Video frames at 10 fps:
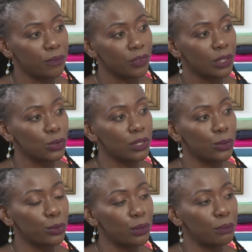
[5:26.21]
Yes. So there
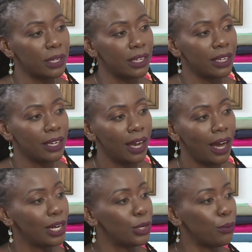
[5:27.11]
could be
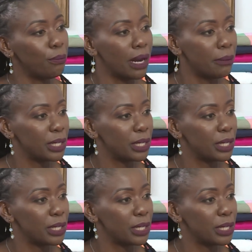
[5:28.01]
a new mom,